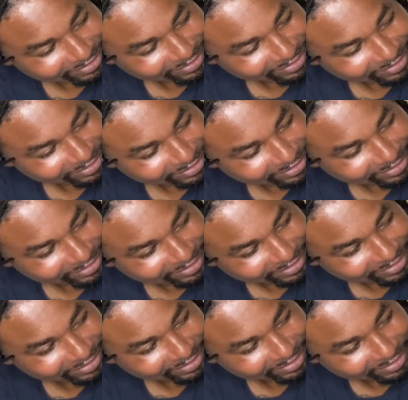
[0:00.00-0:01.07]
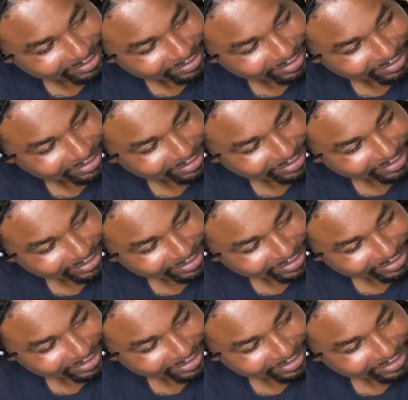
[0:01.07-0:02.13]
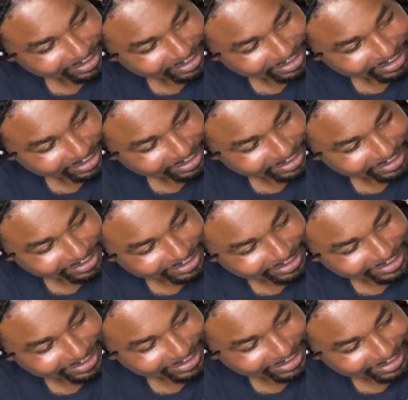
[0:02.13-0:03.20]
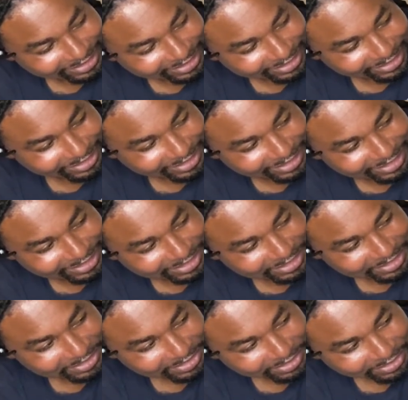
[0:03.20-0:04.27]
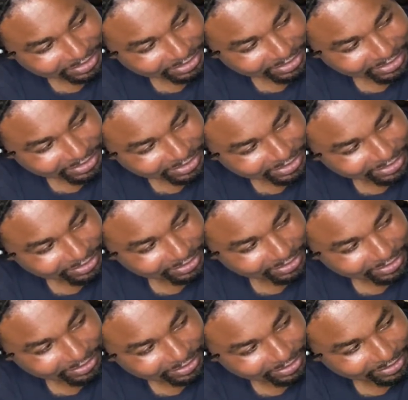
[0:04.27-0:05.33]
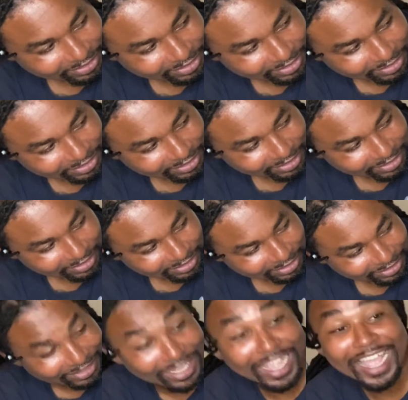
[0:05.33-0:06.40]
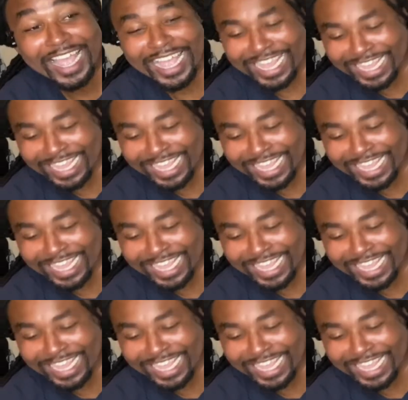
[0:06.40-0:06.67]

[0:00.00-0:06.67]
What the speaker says: The person shown says nothing.